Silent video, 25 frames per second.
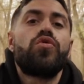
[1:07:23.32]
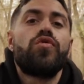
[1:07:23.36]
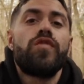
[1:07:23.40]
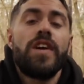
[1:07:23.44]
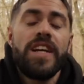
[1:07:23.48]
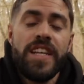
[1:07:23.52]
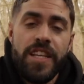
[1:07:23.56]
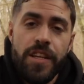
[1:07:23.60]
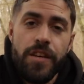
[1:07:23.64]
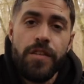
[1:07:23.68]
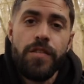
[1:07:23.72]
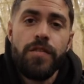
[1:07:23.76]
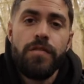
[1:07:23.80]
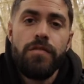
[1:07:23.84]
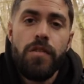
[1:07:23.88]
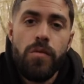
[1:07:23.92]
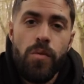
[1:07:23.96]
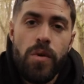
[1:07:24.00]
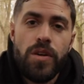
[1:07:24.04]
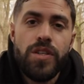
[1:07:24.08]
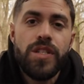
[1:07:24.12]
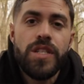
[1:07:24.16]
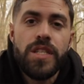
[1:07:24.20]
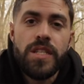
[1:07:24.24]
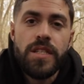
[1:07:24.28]
Thank you for
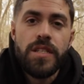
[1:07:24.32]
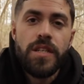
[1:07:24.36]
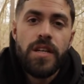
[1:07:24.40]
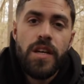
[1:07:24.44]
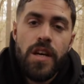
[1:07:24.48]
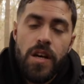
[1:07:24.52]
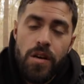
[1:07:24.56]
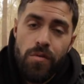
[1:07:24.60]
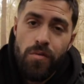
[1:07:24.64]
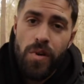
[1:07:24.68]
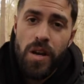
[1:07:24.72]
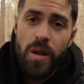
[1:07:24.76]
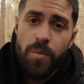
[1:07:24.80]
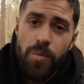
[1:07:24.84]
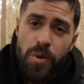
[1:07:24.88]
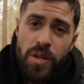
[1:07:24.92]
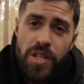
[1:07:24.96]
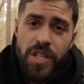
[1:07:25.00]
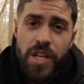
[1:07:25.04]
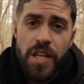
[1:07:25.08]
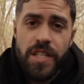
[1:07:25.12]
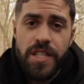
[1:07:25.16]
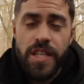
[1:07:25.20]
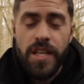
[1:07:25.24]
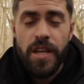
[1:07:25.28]
watching. Really
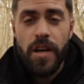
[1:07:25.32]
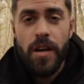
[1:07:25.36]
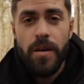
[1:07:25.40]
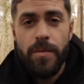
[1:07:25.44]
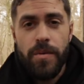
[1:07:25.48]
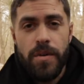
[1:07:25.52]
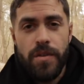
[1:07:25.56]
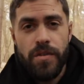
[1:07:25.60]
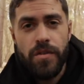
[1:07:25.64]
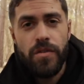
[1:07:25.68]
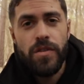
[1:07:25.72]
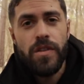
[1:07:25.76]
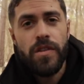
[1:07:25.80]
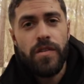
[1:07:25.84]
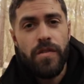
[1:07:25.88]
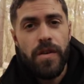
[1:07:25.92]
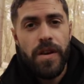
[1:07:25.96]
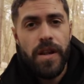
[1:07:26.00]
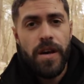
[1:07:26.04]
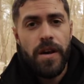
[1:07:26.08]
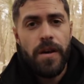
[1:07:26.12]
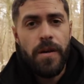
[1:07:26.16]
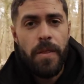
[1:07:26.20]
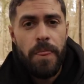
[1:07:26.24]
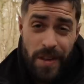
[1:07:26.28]
appreciate it. I hope you enjoyed this
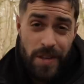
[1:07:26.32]
video.